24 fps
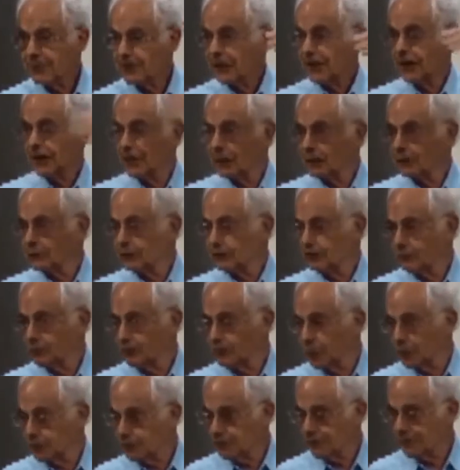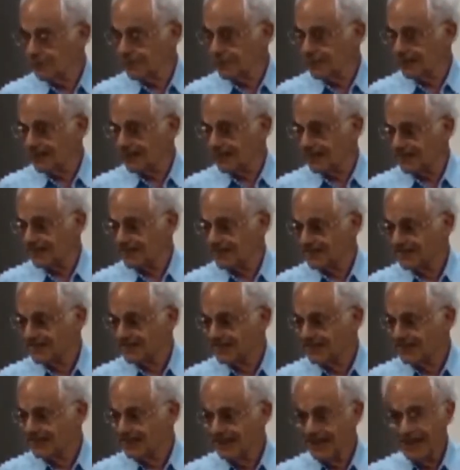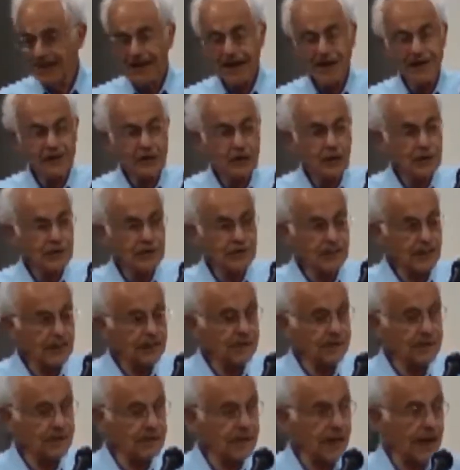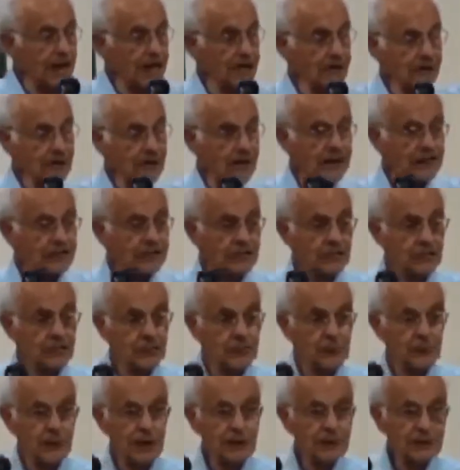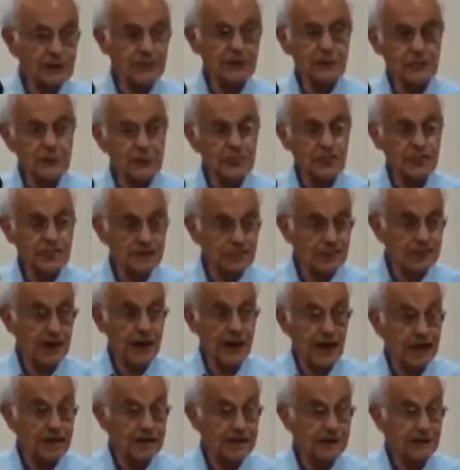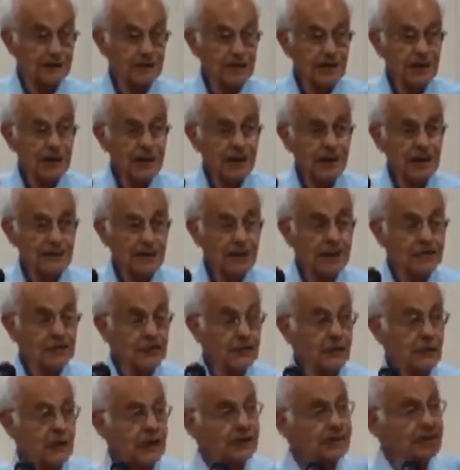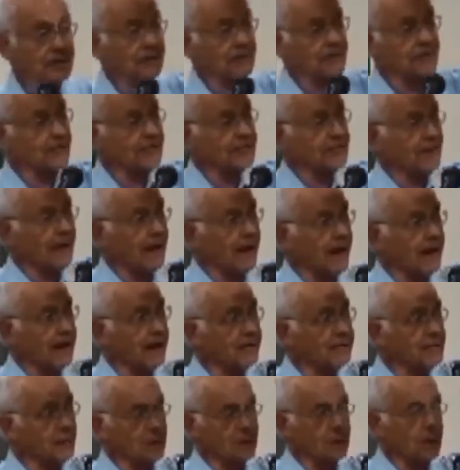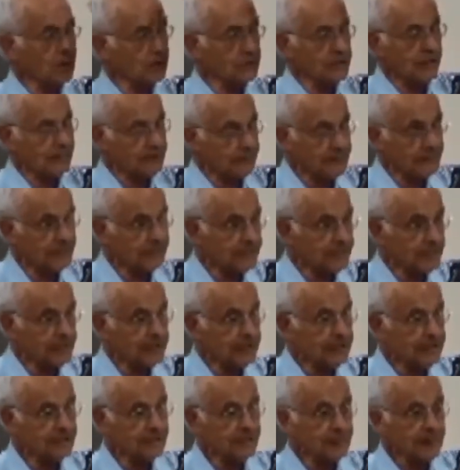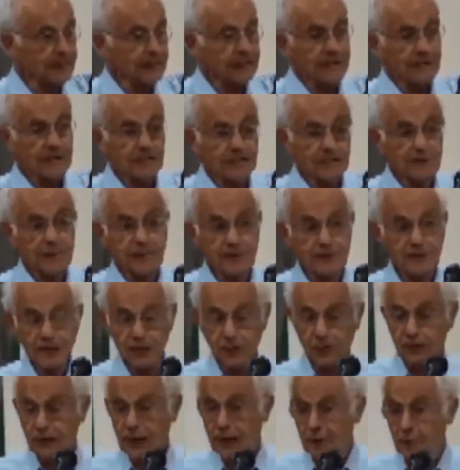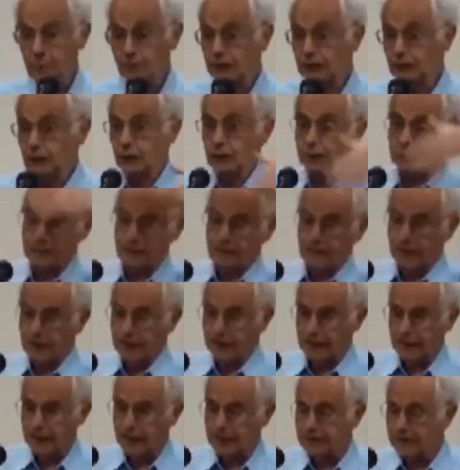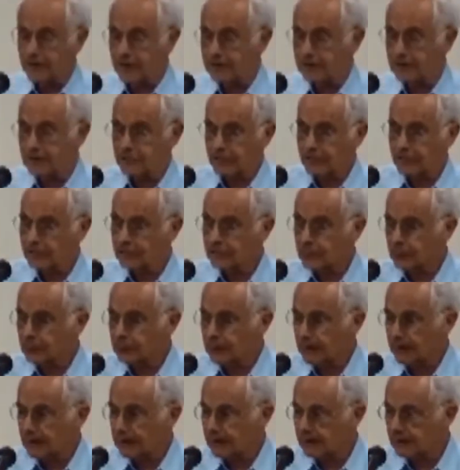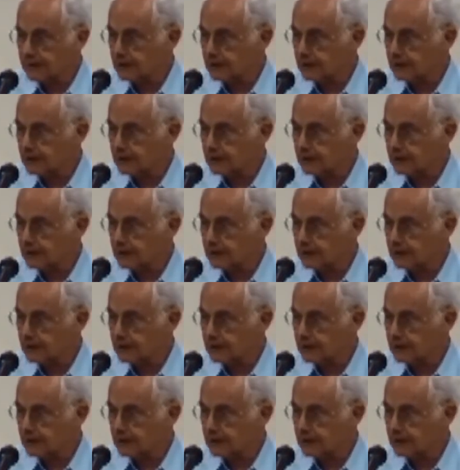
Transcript: That there are a lot of water there. And God sends an angel to rescue Yitzchak, and then he raises his eyes, and what does he see? He sees the ram which was there, Chazal say, from